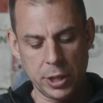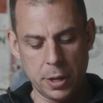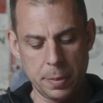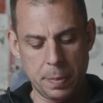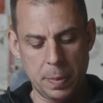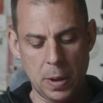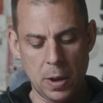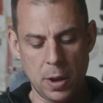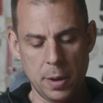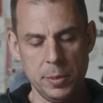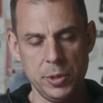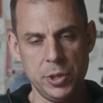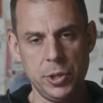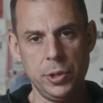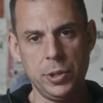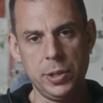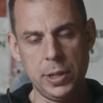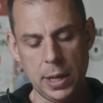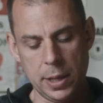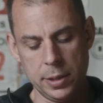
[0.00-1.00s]
compartments you
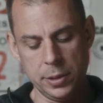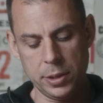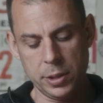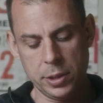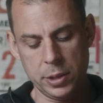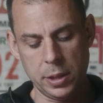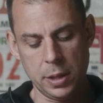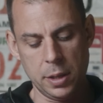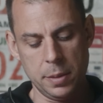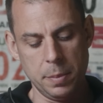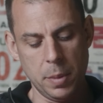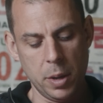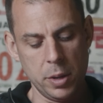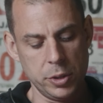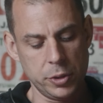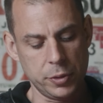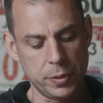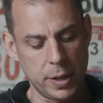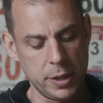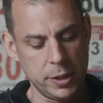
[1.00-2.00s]
tend to see in
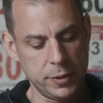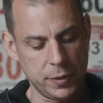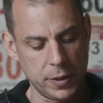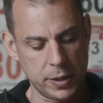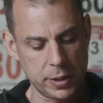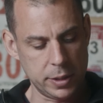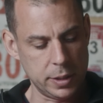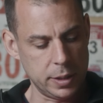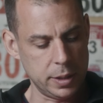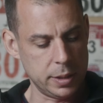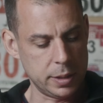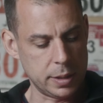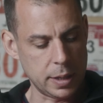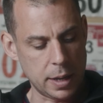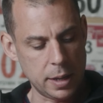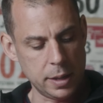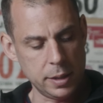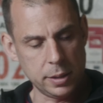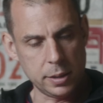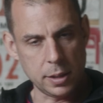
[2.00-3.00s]
most race vests these
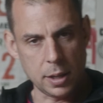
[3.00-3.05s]
days,